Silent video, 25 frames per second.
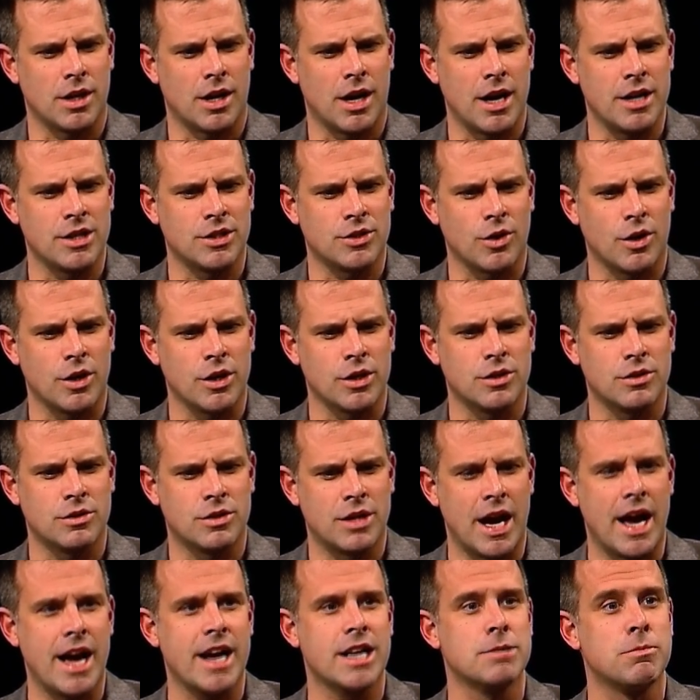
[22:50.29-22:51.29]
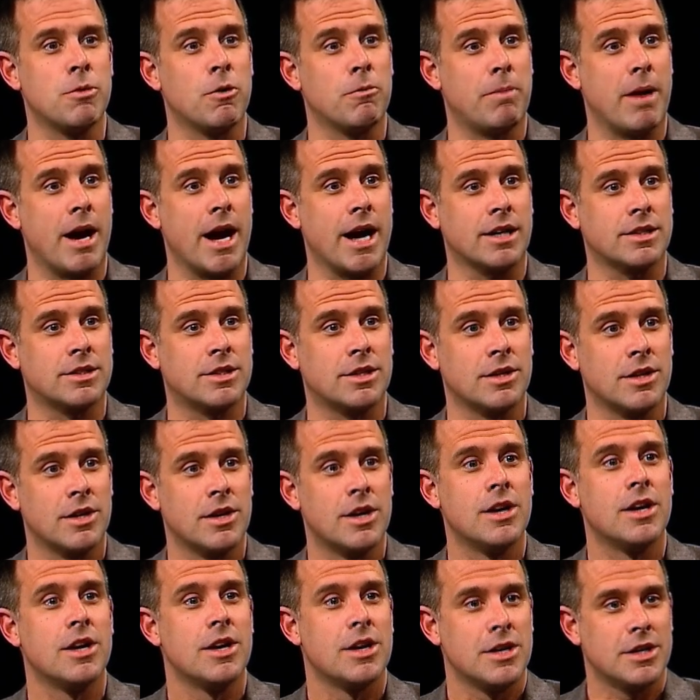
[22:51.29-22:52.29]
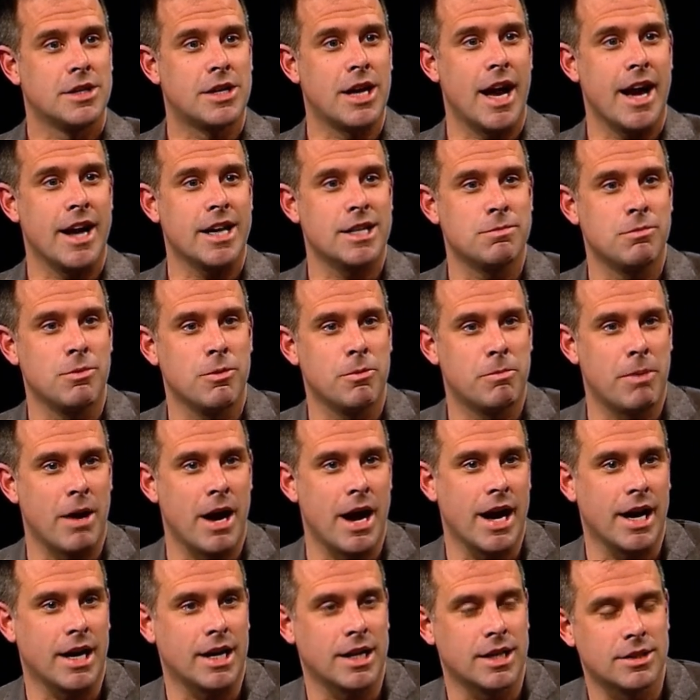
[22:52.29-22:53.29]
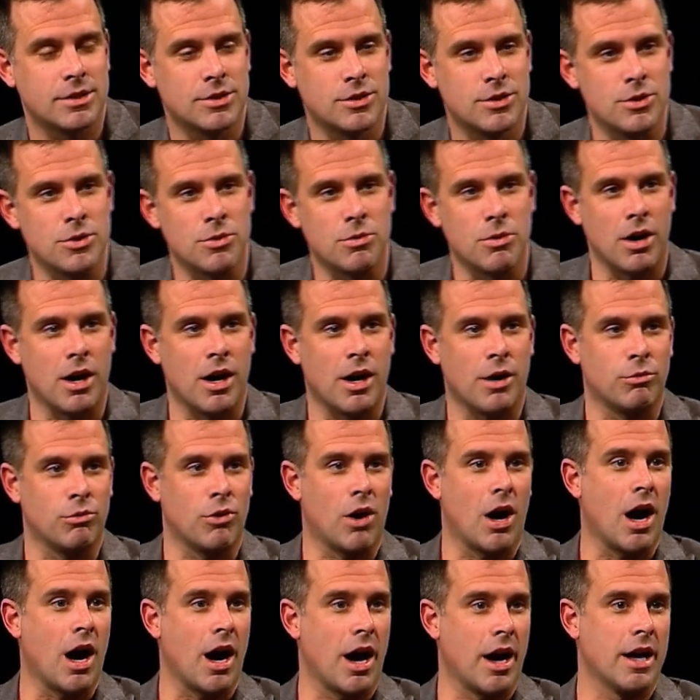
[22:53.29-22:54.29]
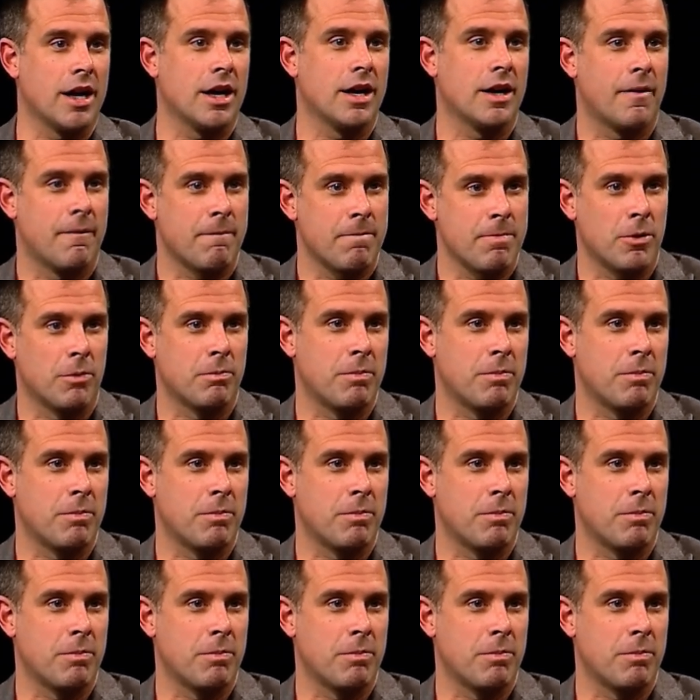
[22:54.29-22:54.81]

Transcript: I started, Gags moved back yeah, to, Gags moved back to uh, Rye, yeah.